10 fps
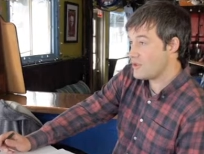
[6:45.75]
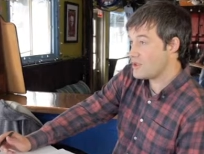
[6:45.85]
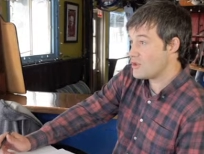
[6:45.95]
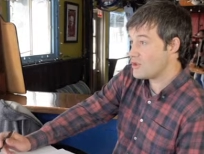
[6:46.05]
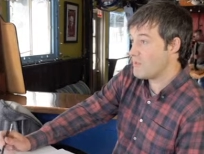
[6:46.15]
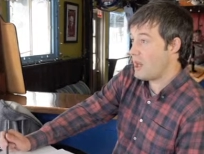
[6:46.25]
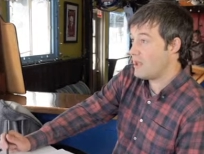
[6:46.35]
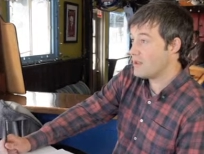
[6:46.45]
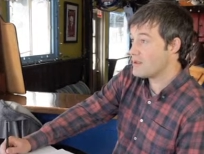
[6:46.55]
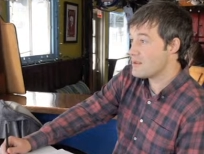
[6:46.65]
or is it just
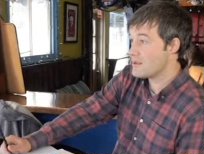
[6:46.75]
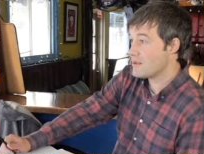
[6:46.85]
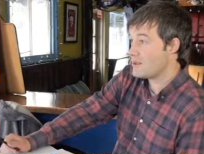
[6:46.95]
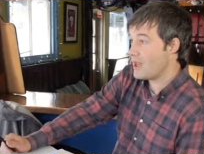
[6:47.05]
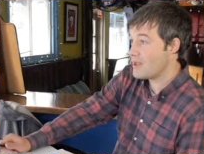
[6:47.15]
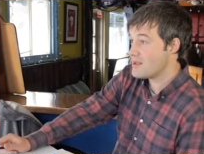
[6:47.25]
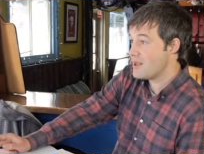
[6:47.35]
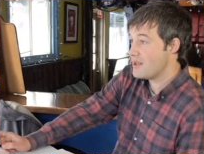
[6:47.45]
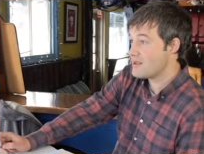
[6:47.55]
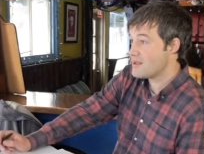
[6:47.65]
maintenance and
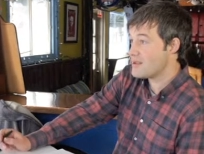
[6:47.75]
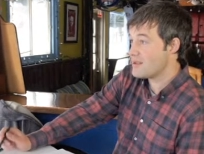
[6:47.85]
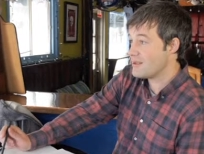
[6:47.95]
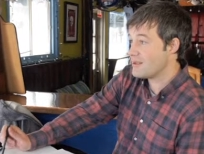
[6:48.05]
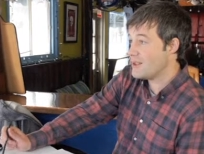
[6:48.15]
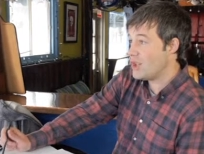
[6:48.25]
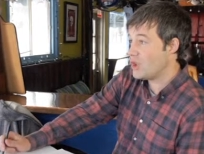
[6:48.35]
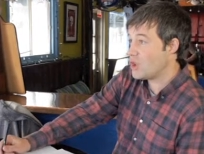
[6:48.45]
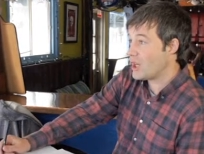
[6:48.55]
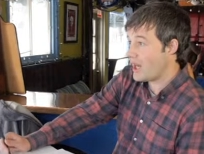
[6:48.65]
caretakers and
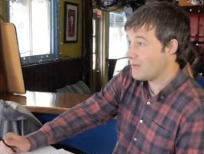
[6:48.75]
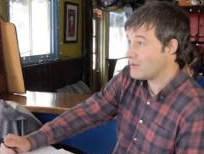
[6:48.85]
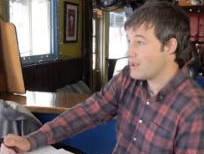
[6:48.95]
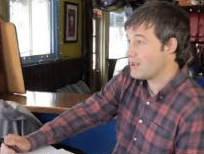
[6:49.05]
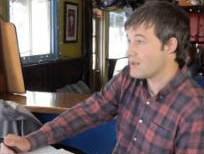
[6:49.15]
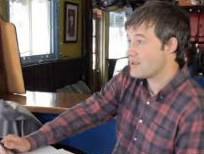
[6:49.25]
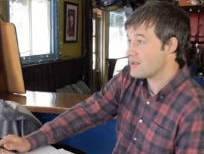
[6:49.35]
looking after things?